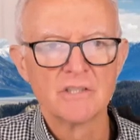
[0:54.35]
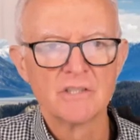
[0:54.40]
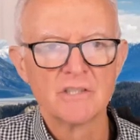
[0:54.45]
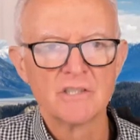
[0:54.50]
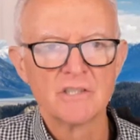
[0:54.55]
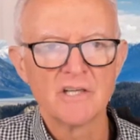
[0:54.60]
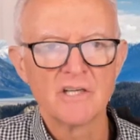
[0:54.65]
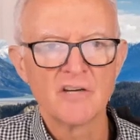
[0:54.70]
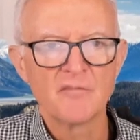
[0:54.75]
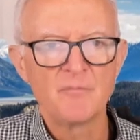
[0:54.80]

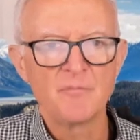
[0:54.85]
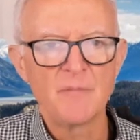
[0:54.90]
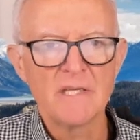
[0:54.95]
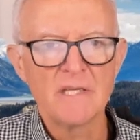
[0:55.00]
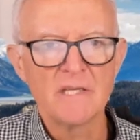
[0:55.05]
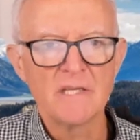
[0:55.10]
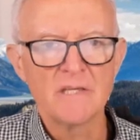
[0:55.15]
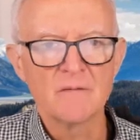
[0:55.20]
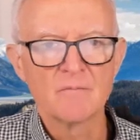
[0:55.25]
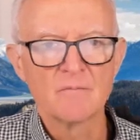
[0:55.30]
of
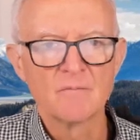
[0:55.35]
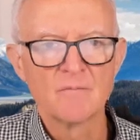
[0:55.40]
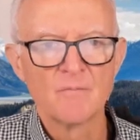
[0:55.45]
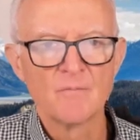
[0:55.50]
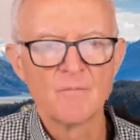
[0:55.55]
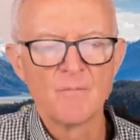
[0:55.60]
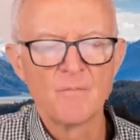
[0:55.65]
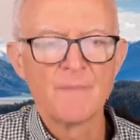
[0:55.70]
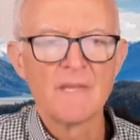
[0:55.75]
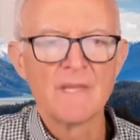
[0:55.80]
B.
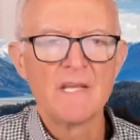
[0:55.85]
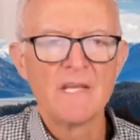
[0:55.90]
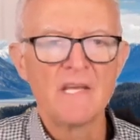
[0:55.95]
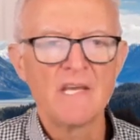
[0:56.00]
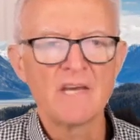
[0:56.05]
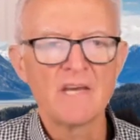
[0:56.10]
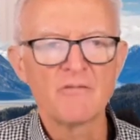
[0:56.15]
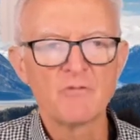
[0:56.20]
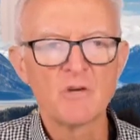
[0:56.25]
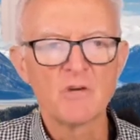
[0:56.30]

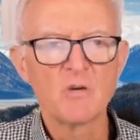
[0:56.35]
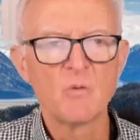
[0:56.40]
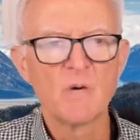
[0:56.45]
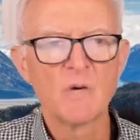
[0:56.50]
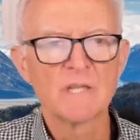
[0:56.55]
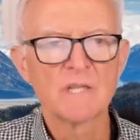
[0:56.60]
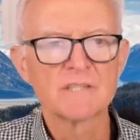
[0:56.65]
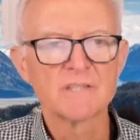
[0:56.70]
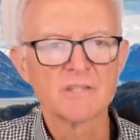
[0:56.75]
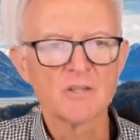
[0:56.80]
If we
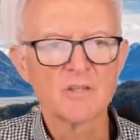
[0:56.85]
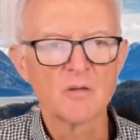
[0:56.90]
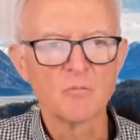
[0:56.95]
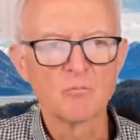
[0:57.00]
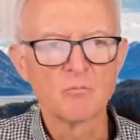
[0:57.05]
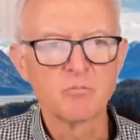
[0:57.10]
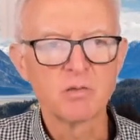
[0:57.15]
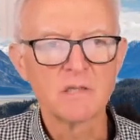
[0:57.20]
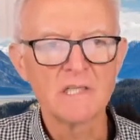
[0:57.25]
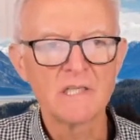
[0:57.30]
want to
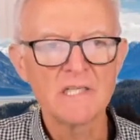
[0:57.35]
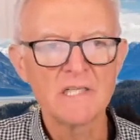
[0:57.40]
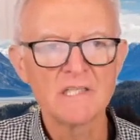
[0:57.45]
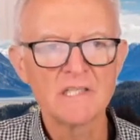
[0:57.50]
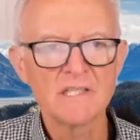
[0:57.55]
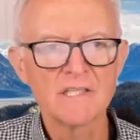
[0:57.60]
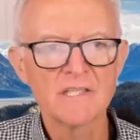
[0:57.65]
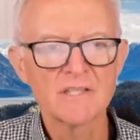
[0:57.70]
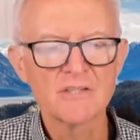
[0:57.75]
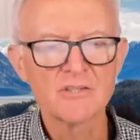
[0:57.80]

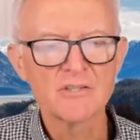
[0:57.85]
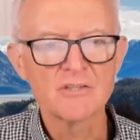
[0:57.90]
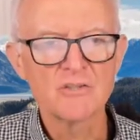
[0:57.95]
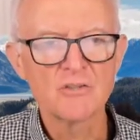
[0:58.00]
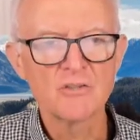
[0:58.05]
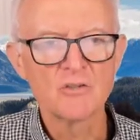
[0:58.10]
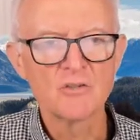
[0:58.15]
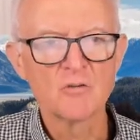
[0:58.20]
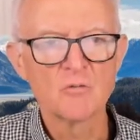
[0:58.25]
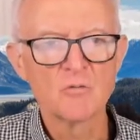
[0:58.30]
completely
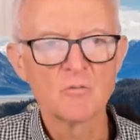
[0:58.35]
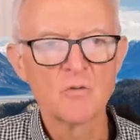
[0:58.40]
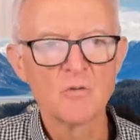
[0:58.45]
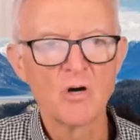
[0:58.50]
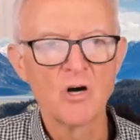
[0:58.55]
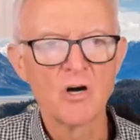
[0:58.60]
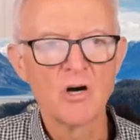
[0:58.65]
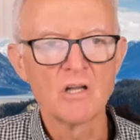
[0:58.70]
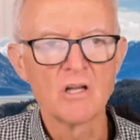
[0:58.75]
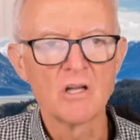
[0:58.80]
consume
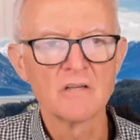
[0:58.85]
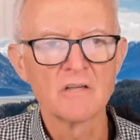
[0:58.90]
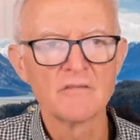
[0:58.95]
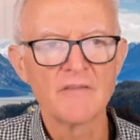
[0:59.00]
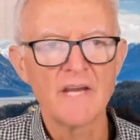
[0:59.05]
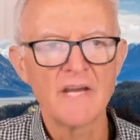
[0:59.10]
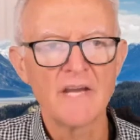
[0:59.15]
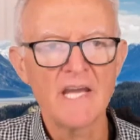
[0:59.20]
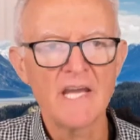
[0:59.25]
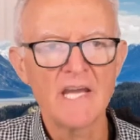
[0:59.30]
all
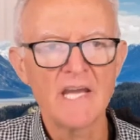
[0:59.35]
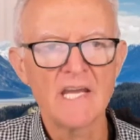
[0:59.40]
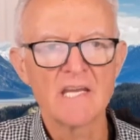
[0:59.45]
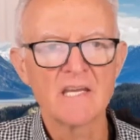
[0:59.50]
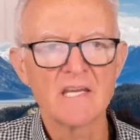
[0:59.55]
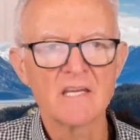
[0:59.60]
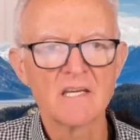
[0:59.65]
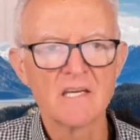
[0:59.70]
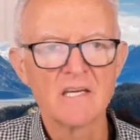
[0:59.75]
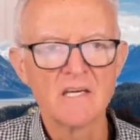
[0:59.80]
of
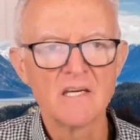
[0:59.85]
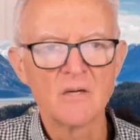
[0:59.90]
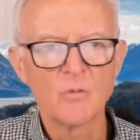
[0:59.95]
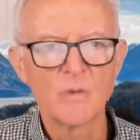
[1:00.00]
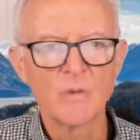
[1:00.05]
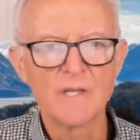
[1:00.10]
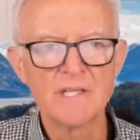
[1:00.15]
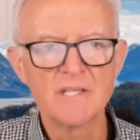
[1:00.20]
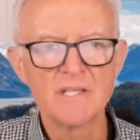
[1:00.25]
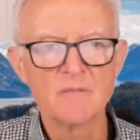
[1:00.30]
A,
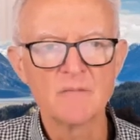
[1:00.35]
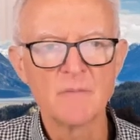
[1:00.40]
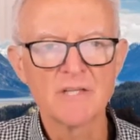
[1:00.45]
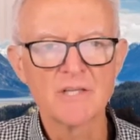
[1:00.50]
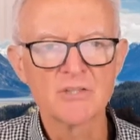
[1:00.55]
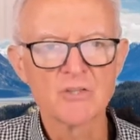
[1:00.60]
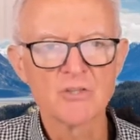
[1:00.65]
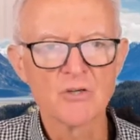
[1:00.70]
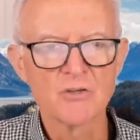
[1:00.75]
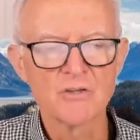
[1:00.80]
we need to make
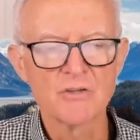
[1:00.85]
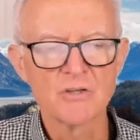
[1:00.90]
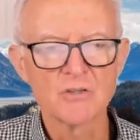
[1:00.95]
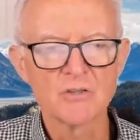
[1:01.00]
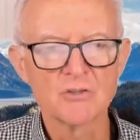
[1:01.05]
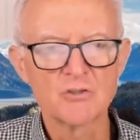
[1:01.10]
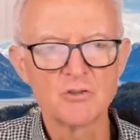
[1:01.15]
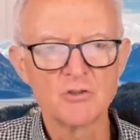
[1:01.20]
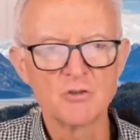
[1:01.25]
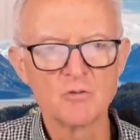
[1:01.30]
sure there are
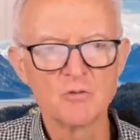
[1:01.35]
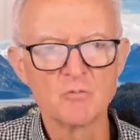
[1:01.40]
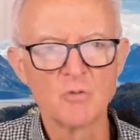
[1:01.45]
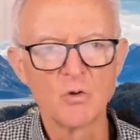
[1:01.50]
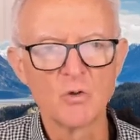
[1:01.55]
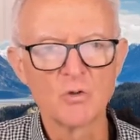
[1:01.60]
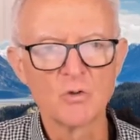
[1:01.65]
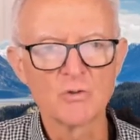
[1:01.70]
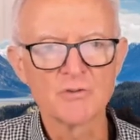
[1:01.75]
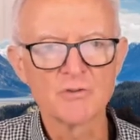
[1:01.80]
2
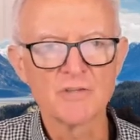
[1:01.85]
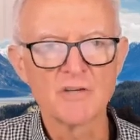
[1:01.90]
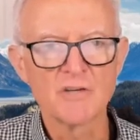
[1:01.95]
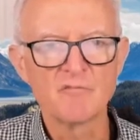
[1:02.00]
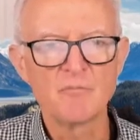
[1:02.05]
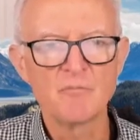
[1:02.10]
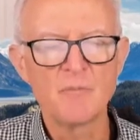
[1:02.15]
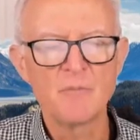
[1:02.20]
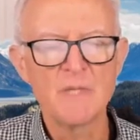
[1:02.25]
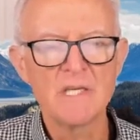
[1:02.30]
moles
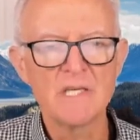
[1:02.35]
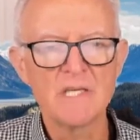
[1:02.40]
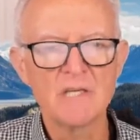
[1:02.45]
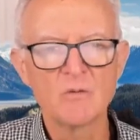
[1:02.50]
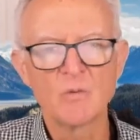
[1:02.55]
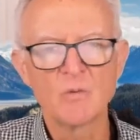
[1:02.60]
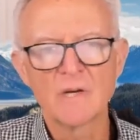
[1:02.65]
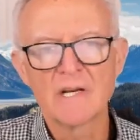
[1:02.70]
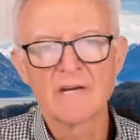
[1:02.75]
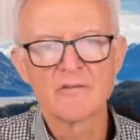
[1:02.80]
of B,
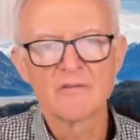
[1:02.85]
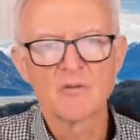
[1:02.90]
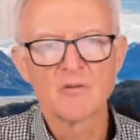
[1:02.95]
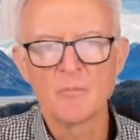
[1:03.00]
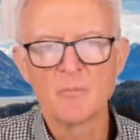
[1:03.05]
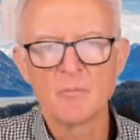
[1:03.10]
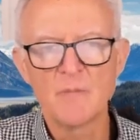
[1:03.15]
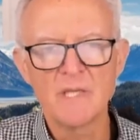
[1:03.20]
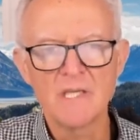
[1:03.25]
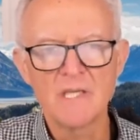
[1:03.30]
whatever
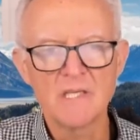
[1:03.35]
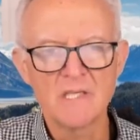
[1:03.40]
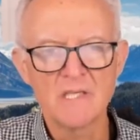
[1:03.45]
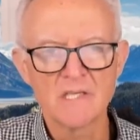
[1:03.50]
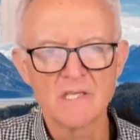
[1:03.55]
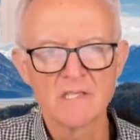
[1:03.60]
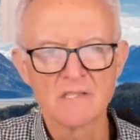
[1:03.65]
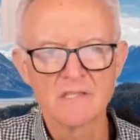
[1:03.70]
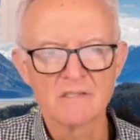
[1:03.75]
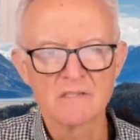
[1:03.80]
B
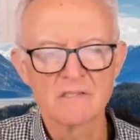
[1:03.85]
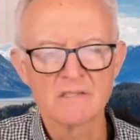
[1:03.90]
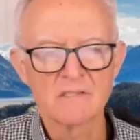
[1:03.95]
is,